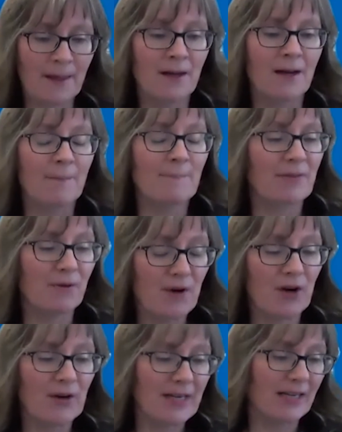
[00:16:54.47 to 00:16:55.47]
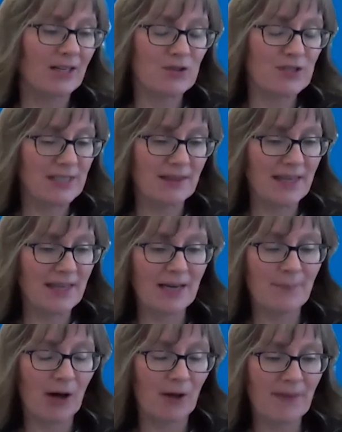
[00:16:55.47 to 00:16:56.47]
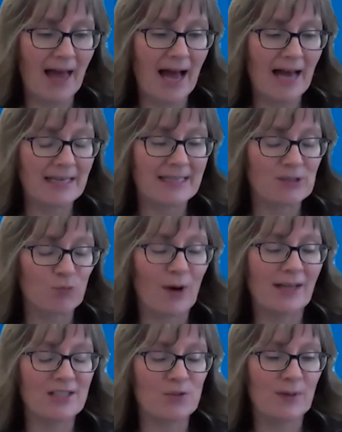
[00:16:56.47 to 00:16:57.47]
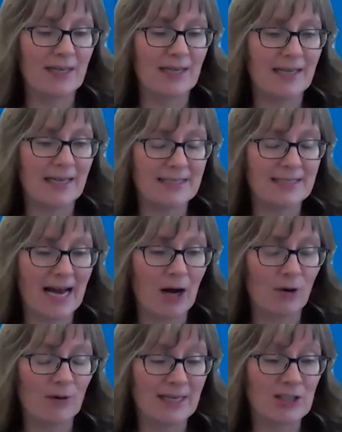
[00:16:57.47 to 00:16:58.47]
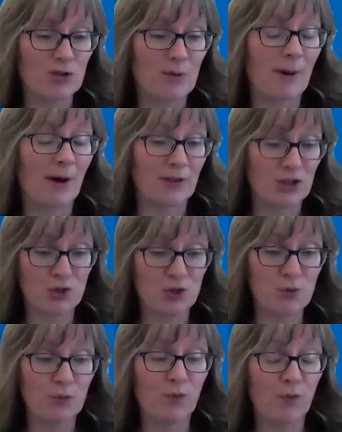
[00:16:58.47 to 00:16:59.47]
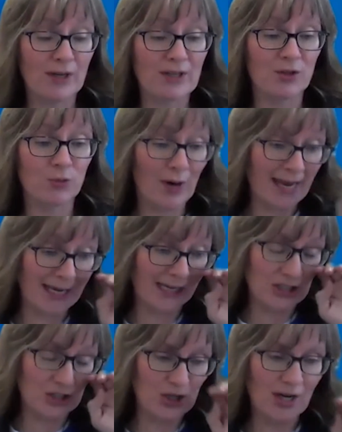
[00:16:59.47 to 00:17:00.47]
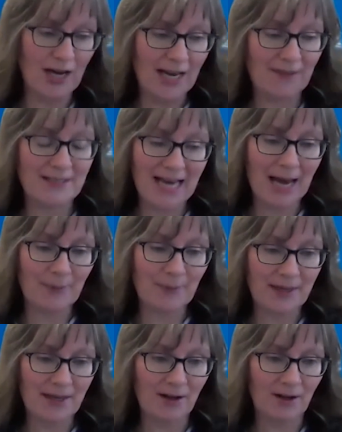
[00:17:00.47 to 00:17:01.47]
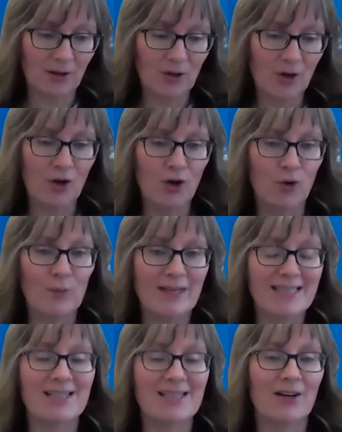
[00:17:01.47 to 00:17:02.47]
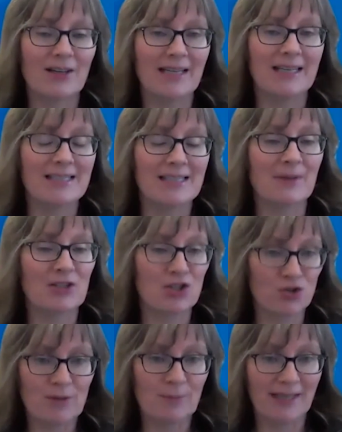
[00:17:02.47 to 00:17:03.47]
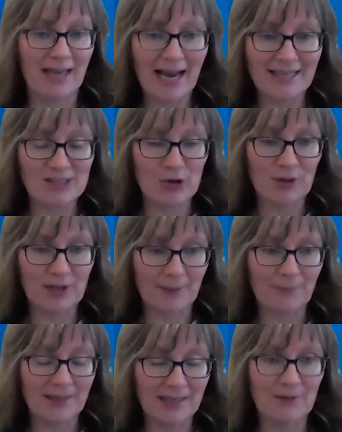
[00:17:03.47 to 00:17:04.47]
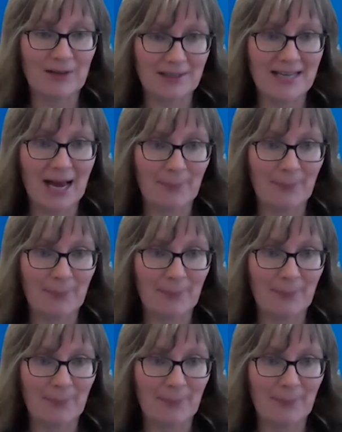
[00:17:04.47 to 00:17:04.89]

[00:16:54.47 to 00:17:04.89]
But the very interesting thing about that is once we get down into about the 2-foot range at the top of the hill, we start hitting some extremely high sodium, even at the top of the